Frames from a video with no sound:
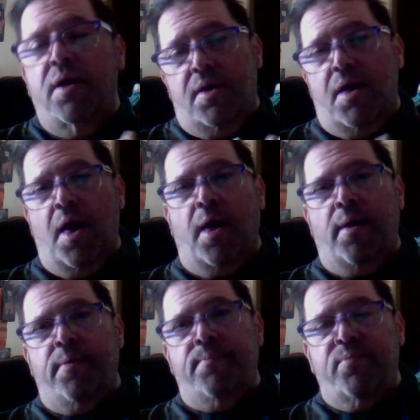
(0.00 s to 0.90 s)

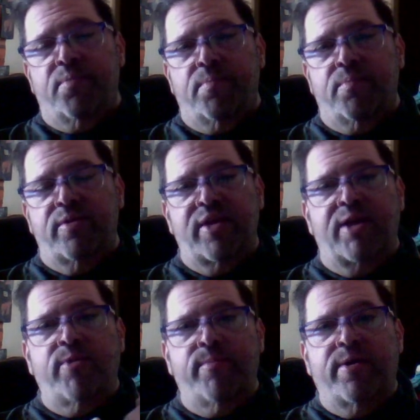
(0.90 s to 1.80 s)
That's
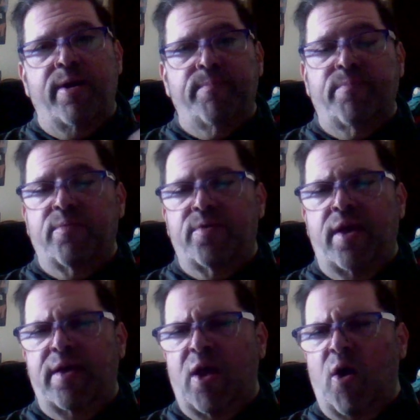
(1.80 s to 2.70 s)
when I become
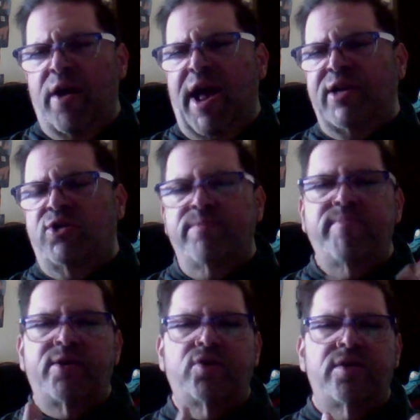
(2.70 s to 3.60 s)
that. I should
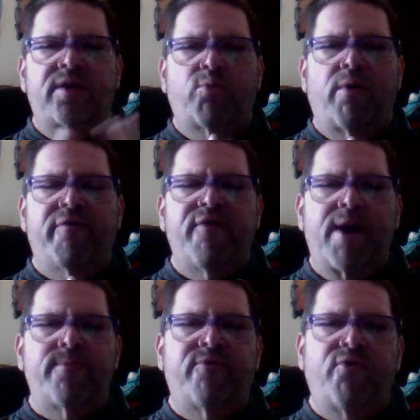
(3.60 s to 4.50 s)
mention this one
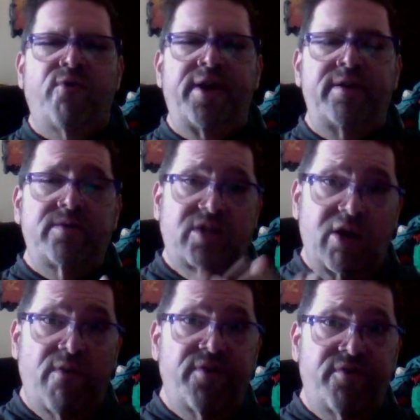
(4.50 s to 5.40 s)
fact before I sign
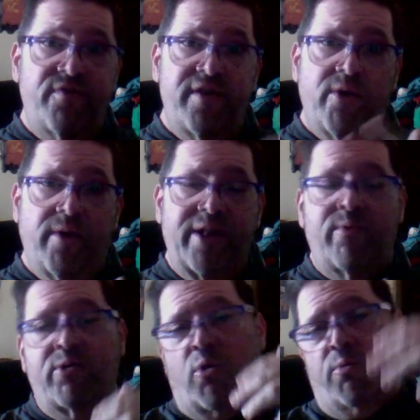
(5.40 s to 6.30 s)
off this video. I don't
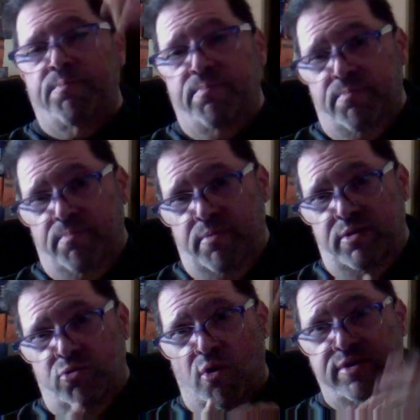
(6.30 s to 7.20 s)
want to go
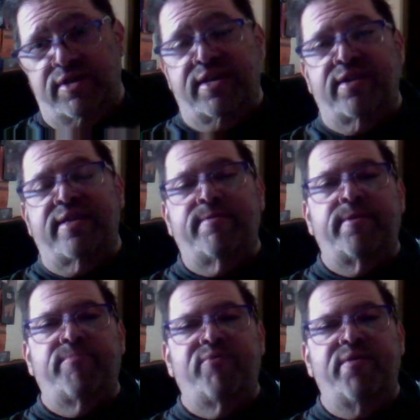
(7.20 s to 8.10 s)
longer than I did in
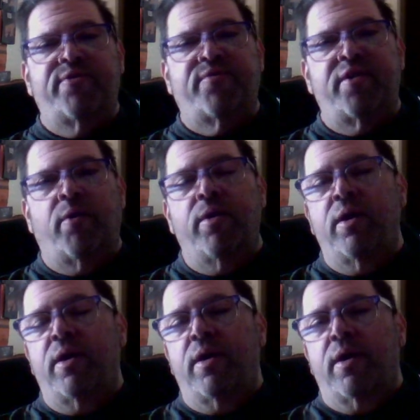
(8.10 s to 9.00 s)
the previous video.
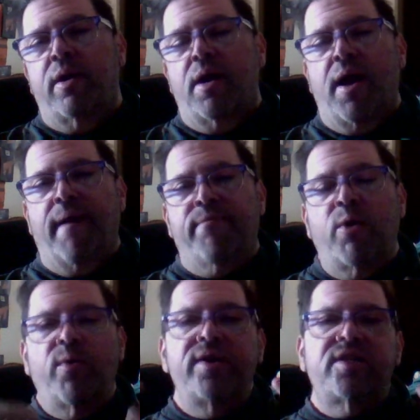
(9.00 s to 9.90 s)
There
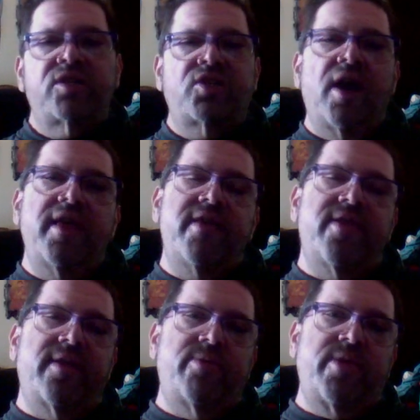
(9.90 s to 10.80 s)
was a study
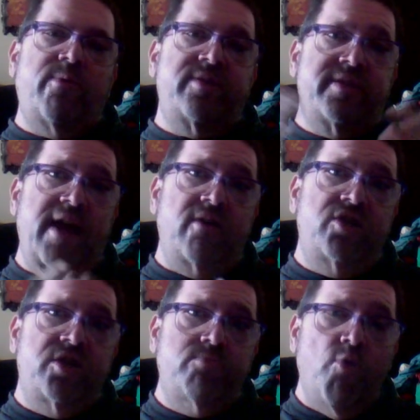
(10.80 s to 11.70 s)
that was announced
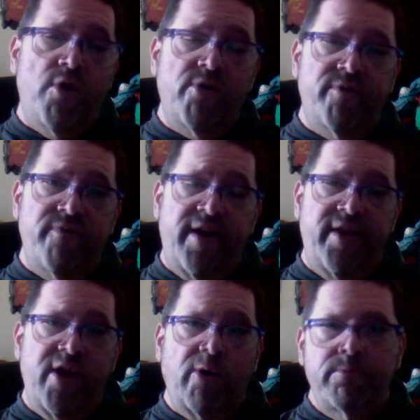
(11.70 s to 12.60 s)
this morning on the
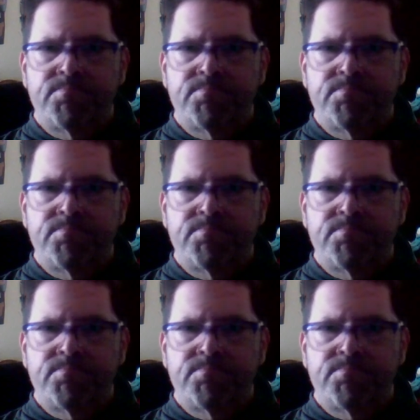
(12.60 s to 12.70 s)
radio